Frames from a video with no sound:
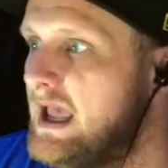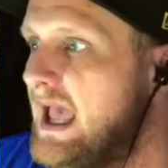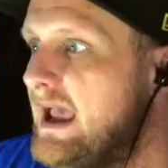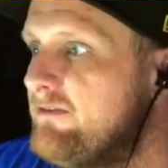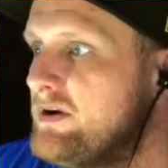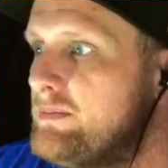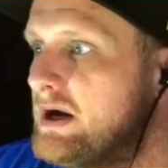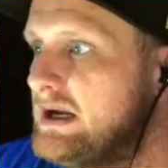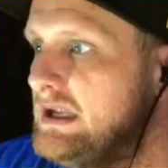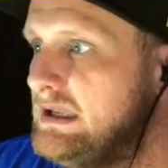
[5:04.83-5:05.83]

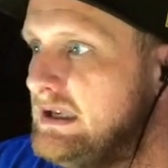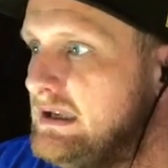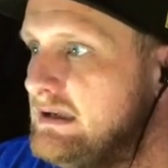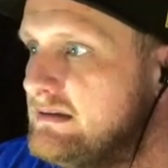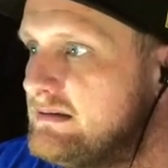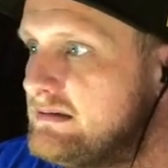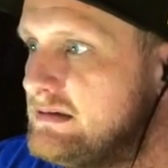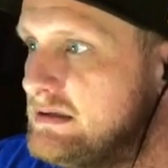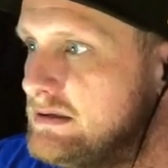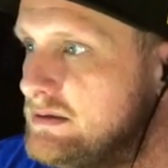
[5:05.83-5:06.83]
everybody needs
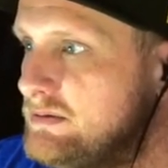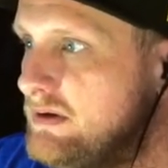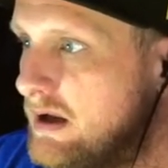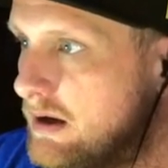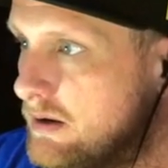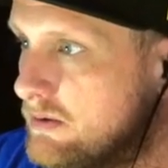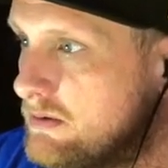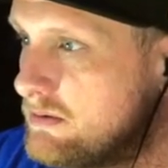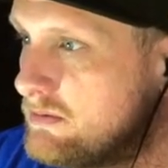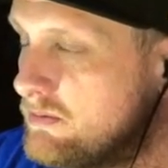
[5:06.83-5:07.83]
to know
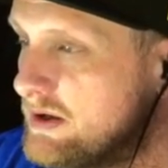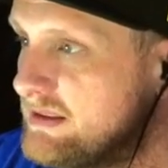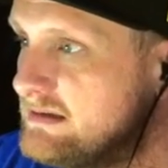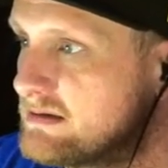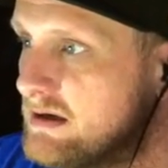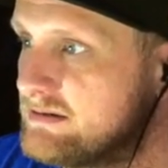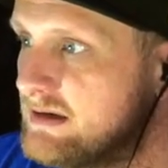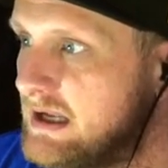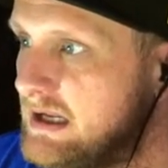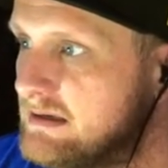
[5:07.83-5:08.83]
what these cards are
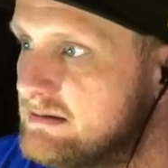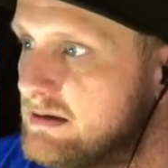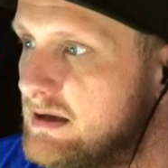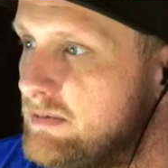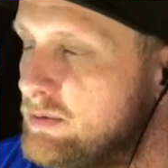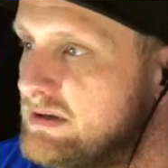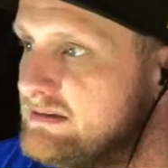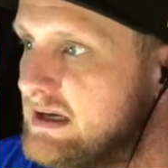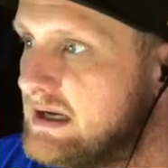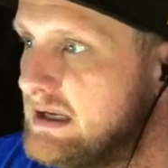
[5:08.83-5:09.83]
getting. So give me one
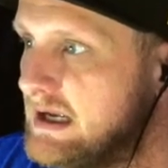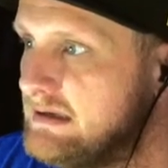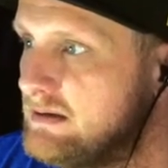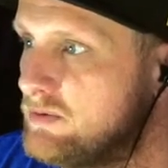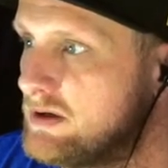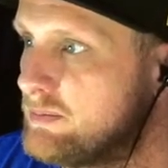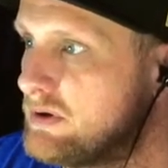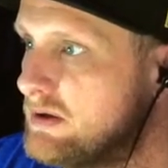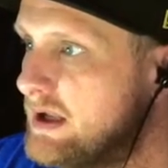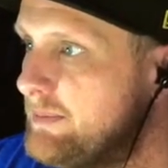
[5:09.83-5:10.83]
second. I did want to
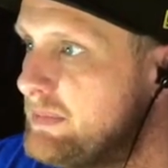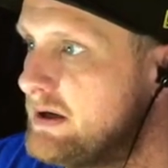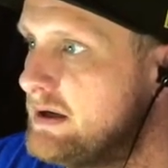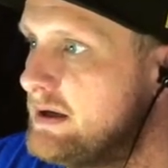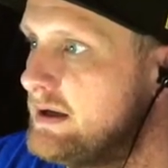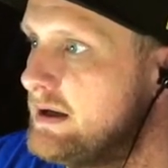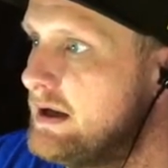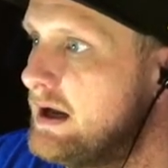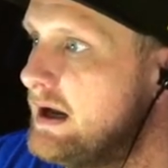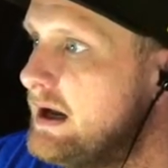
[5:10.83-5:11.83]
pull up
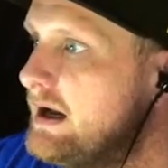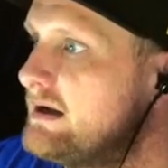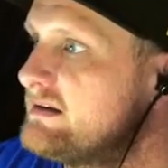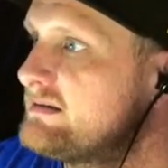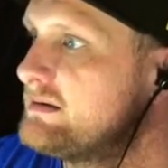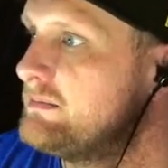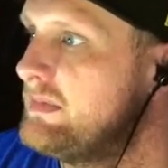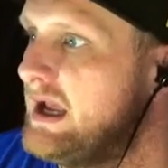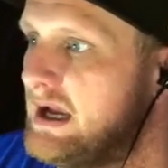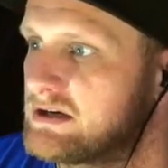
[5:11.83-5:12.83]
uh, some
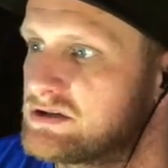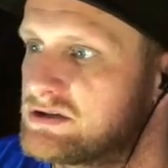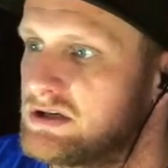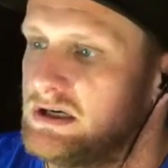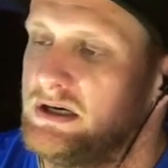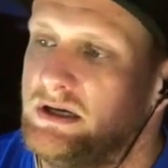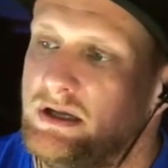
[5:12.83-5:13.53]
extra